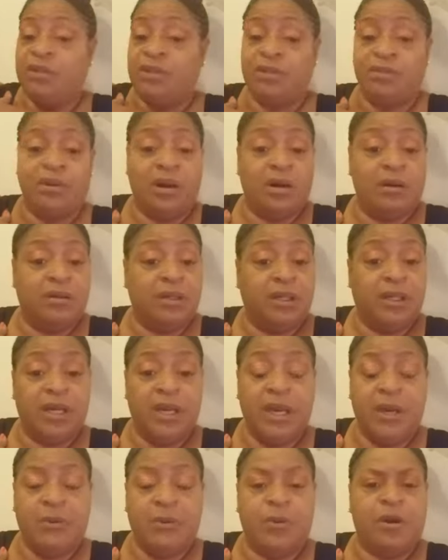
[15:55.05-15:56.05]
I will do all the
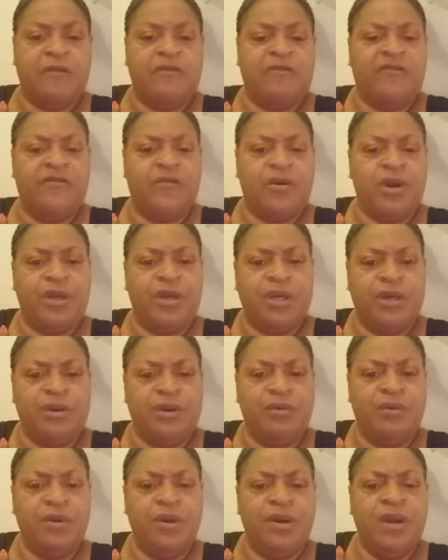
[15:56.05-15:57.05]
legwork for
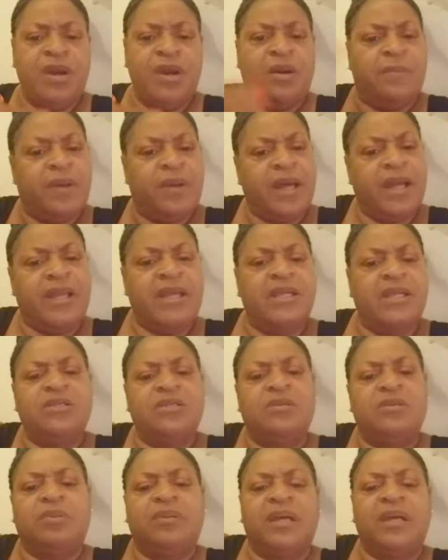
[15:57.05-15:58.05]
you, but I
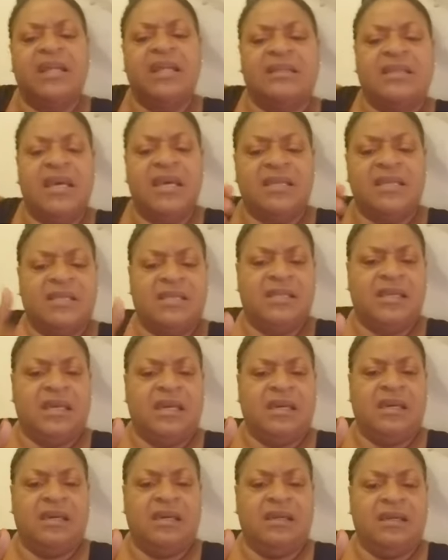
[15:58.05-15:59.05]
need you to plant that
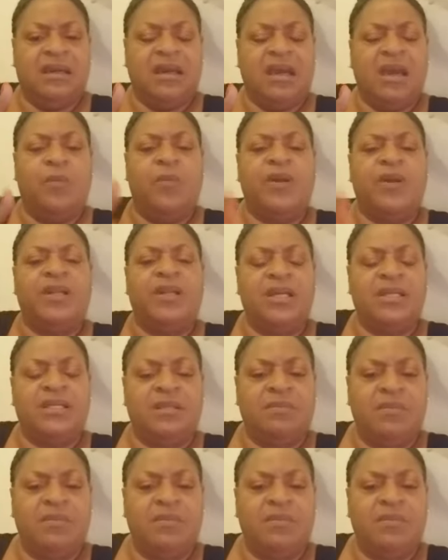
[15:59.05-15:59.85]
seed, and we need to